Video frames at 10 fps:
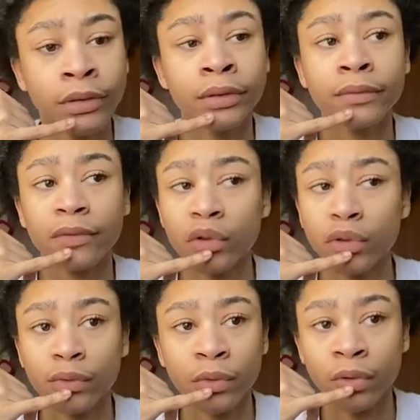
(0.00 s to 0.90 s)
first
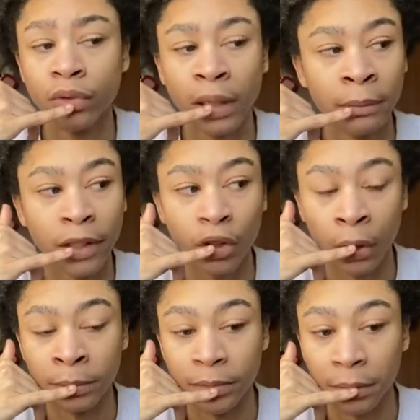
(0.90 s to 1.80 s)
of all, I'm like, yo,
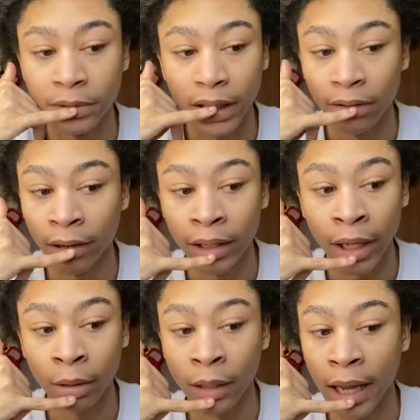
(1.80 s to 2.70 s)
I'm scared right
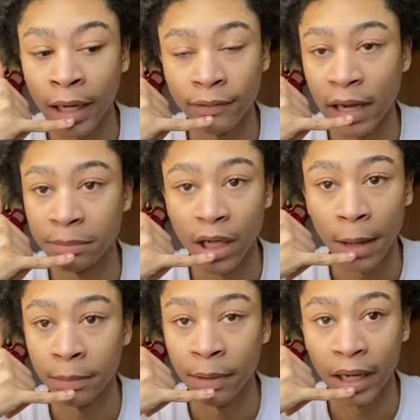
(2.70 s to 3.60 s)
now. Like, I never had to cab
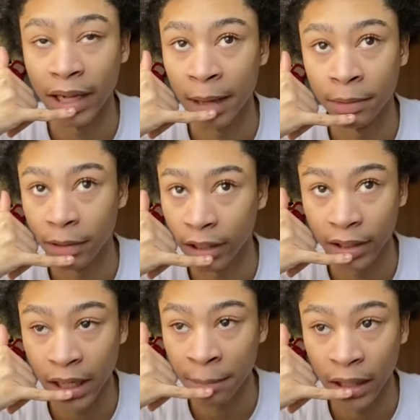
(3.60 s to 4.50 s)
in my cab a
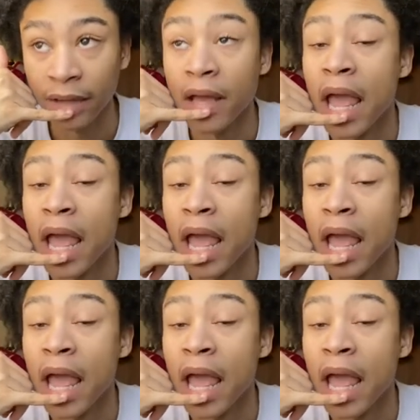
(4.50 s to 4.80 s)
day in my life.